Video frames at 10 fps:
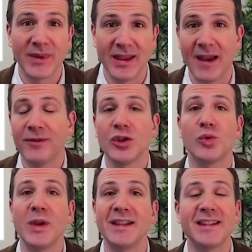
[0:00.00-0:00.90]
In that
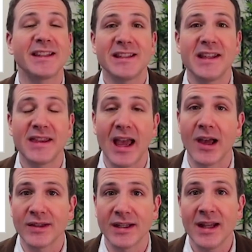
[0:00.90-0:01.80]
first week,
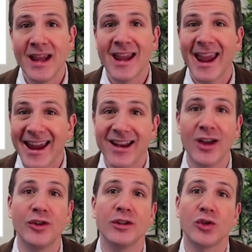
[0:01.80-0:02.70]

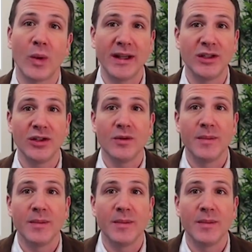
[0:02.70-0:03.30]
16,822